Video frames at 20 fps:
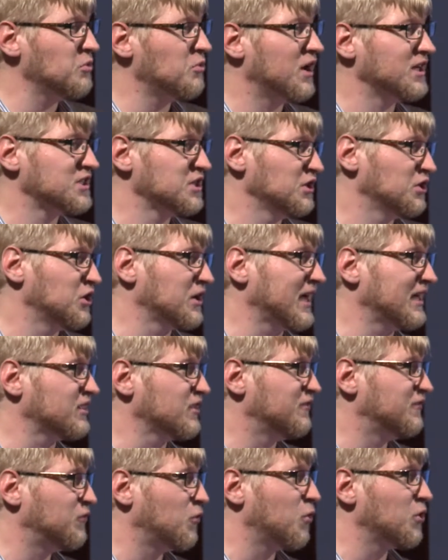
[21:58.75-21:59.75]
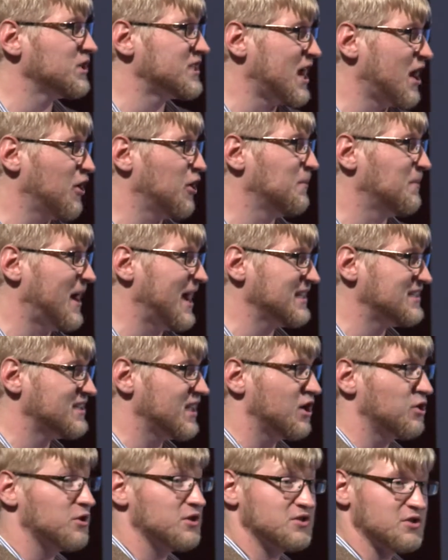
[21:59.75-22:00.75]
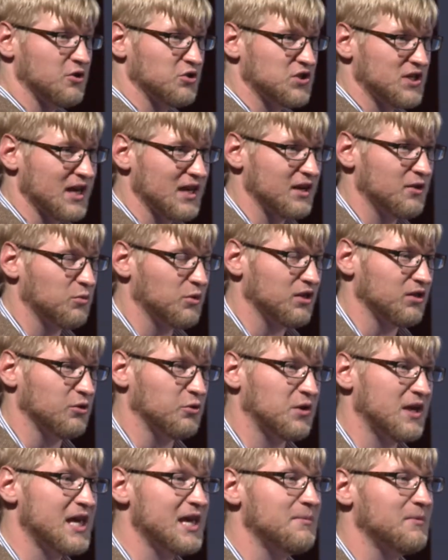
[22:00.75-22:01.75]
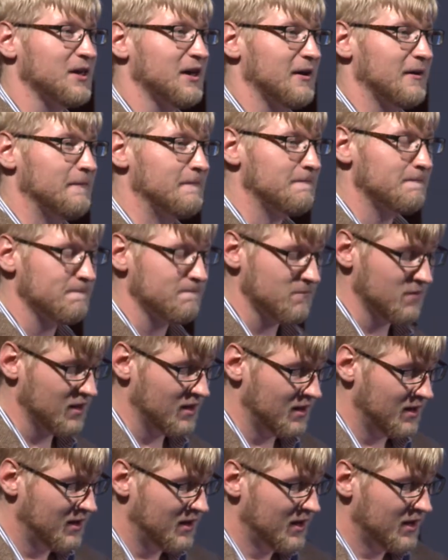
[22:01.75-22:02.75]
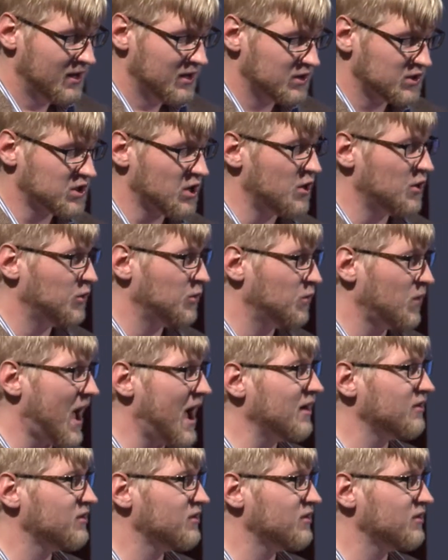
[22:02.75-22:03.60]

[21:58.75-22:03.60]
want to look at the 4 terabytes that are associated with leukemia. So